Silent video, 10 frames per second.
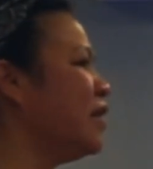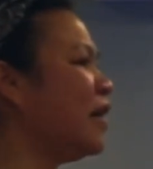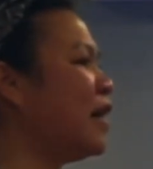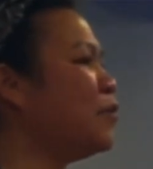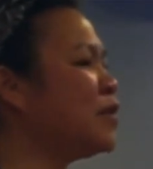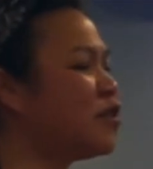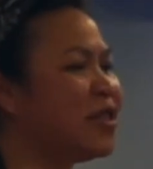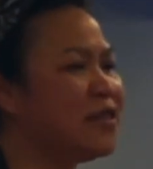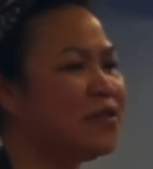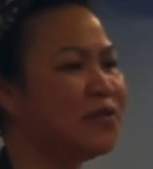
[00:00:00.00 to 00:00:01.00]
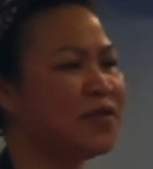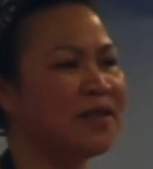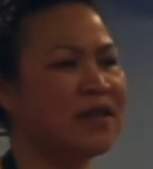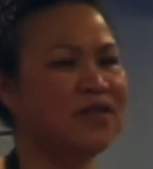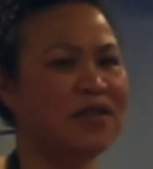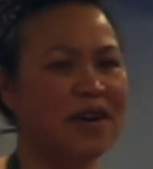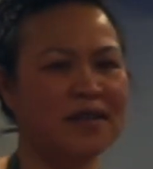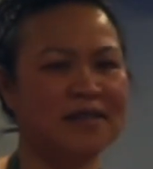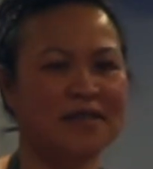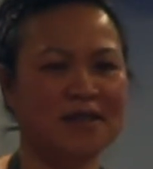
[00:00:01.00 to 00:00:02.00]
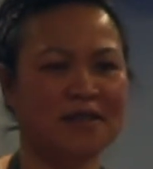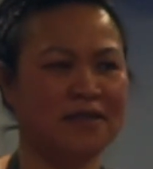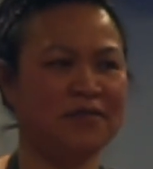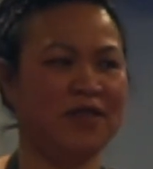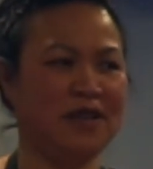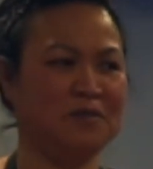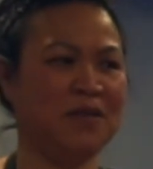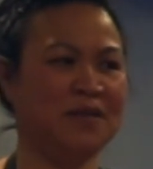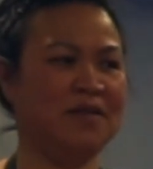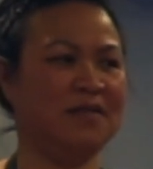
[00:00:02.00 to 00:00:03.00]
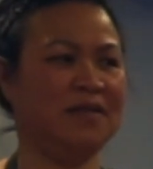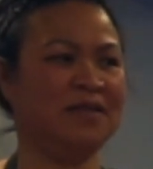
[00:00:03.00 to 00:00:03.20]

I would suggest using a non-stick frying pan.